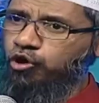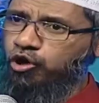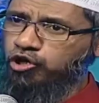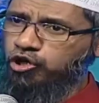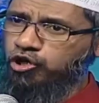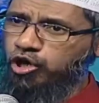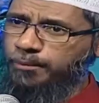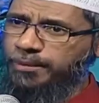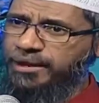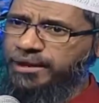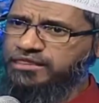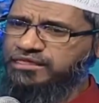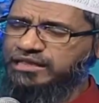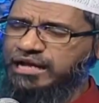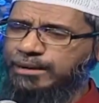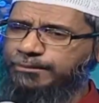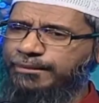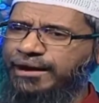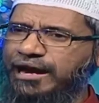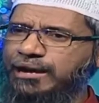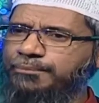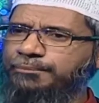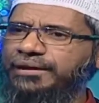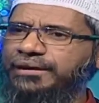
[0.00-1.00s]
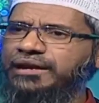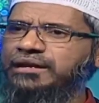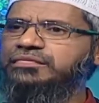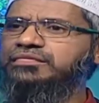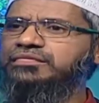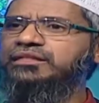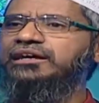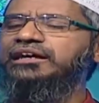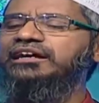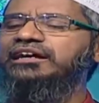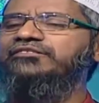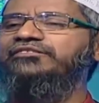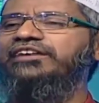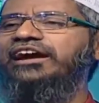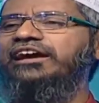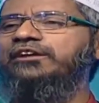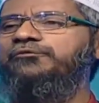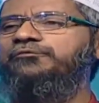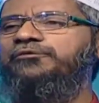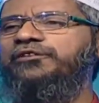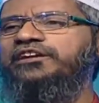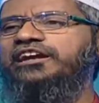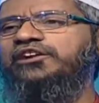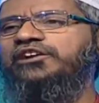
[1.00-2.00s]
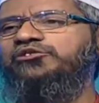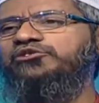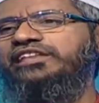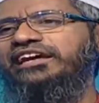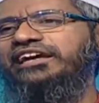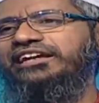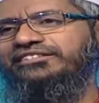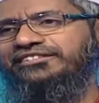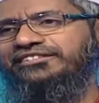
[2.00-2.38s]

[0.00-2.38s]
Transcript: don't obey his commandments, we are inferior to the